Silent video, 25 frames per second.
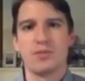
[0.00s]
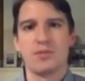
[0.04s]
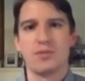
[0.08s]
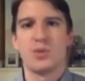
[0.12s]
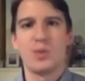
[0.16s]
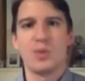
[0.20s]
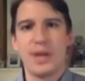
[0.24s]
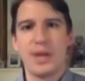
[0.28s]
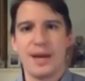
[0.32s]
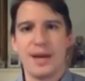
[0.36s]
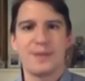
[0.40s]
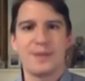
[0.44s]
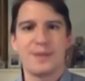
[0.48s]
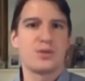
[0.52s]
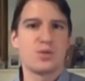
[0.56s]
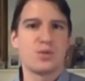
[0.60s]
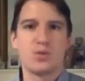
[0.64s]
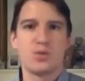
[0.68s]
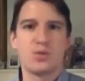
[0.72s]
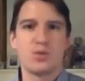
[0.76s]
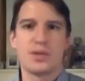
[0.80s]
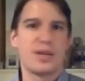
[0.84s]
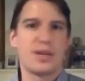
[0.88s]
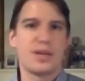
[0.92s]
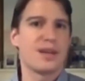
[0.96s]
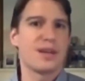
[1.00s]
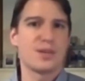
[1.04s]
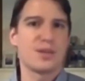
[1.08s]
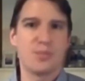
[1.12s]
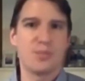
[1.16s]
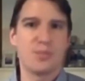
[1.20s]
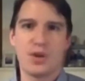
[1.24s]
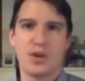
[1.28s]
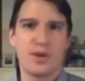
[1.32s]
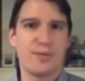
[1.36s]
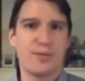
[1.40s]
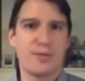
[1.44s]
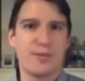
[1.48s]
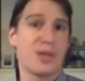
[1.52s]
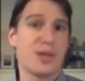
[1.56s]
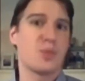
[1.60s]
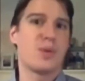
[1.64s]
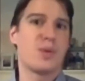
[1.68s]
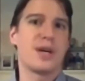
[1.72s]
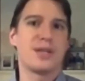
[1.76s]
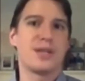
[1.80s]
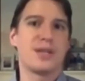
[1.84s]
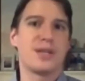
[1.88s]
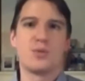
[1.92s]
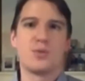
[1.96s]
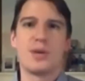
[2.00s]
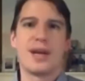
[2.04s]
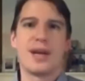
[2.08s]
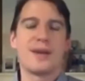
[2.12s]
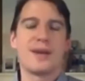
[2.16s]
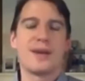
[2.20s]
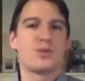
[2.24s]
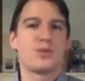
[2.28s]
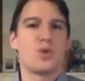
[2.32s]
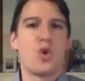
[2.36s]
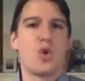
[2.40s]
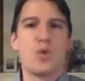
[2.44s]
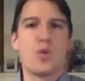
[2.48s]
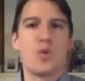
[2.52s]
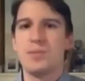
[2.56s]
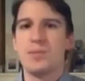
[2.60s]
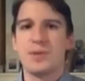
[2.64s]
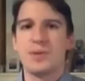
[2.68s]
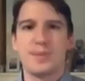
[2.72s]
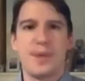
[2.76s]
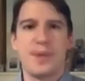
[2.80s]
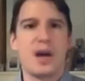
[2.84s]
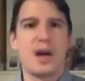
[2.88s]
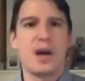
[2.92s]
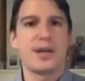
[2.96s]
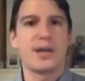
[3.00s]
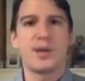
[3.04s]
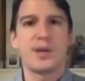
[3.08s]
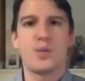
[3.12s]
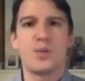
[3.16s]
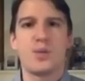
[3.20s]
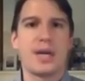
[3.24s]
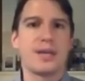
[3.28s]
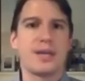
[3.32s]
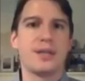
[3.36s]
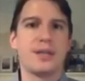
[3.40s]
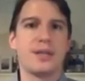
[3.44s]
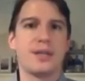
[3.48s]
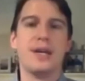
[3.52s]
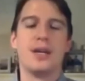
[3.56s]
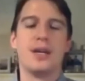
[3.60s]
You will have to decant a bottle of red wine. You will have to open sparkling wine.